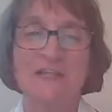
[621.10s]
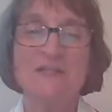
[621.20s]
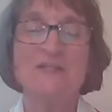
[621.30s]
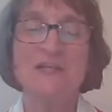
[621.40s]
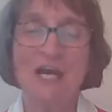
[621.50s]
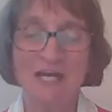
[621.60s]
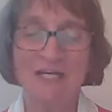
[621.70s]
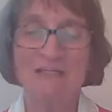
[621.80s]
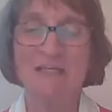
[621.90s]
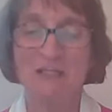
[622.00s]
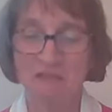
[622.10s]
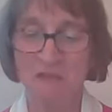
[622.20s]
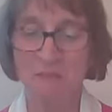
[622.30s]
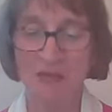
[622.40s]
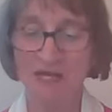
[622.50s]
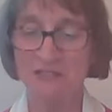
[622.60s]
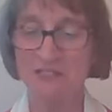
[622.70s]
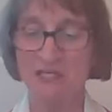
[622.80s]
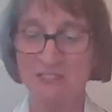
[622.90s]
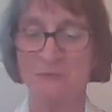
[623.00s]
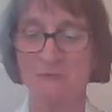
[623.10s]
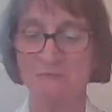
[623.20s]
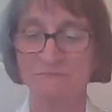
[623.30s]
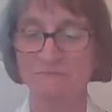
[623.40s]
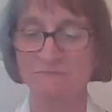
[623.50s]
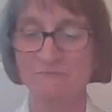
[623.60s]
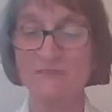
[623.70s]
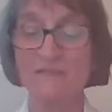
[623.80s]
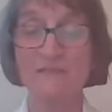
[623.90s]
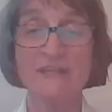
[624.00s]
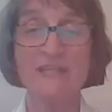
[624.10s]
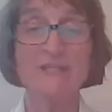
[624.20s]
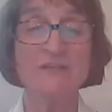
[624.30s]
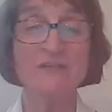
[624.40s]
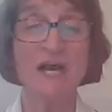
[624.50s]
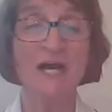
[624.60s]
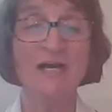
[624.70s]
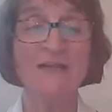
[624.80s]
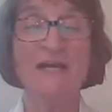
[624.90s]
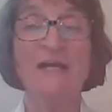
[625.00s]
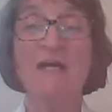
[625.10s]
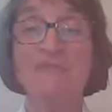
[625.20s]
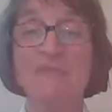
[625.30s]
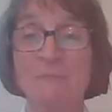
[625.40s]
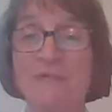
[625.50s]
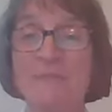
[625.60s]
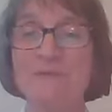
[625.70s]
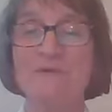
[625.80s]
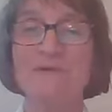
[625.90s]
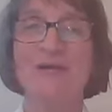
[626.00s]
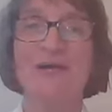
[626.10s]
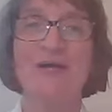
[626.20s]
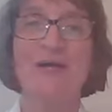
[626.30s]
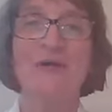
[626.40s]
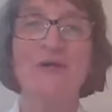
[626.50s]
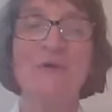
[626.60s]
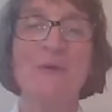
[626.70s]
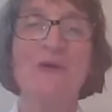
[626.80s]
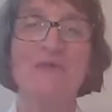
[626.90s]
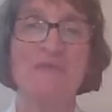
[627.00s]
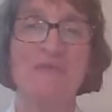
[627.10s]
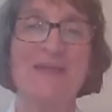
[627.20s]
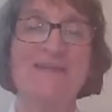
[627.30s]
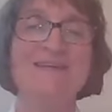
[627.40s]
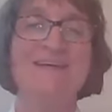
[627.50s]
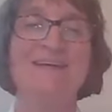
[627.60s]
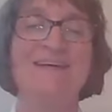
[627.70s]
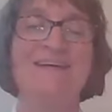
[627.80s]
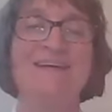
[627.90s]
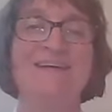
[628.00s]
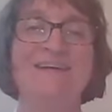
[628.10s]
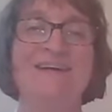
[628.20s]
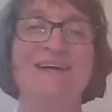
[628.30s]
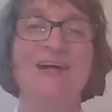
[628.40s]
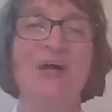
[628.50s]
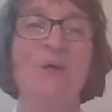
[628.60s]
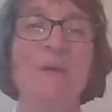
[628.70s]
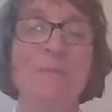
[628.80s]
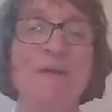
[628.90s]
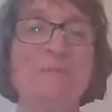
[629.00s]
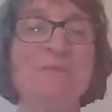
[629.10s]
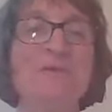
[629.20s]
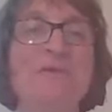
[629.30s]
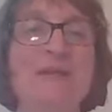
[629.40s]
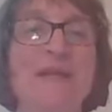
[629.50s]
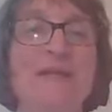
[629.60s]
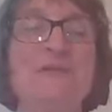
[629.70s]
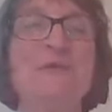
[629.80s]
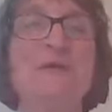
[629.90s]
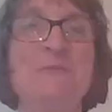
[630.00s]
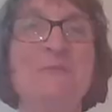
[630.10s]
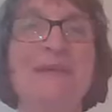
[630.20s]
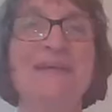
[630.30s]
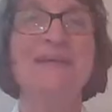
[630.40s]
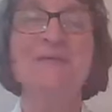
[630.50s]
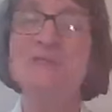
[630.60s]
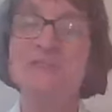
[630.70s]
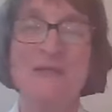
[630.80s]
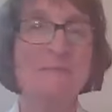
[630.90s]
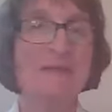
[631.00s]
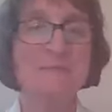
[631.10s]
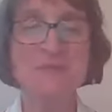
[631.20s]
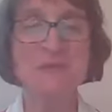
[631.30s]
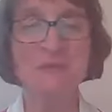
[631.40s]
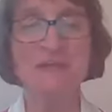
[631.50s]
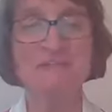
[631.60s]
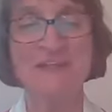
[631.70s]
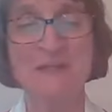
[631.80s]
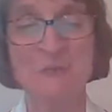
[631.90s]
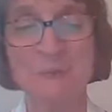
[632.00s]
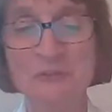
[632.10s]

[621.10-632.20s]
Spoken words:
Thank you, God, for Mark's gospel. Thank you, God, for people who were afraid, who were people like you and me who sometimes don't have any